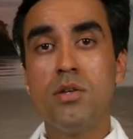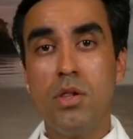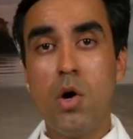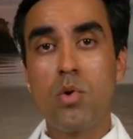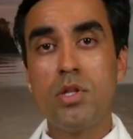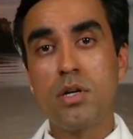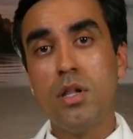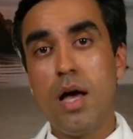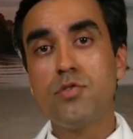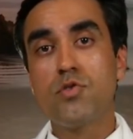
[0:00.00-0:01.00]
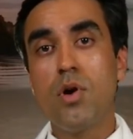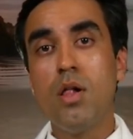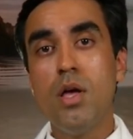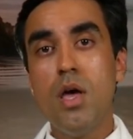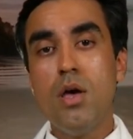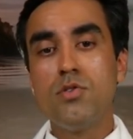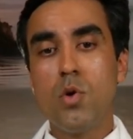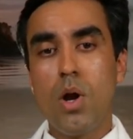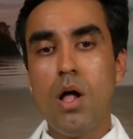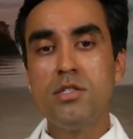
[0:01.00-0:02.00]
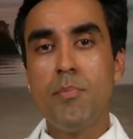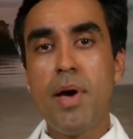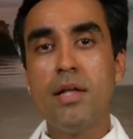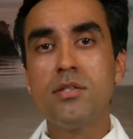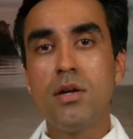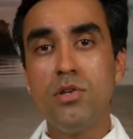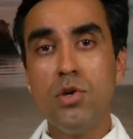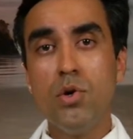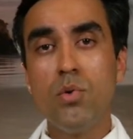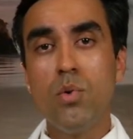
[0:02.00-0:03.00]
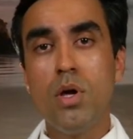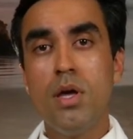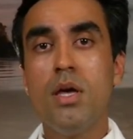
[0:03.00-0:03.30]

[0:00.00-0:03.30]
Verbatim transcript: to lower the cholesterol. So it all depends on you,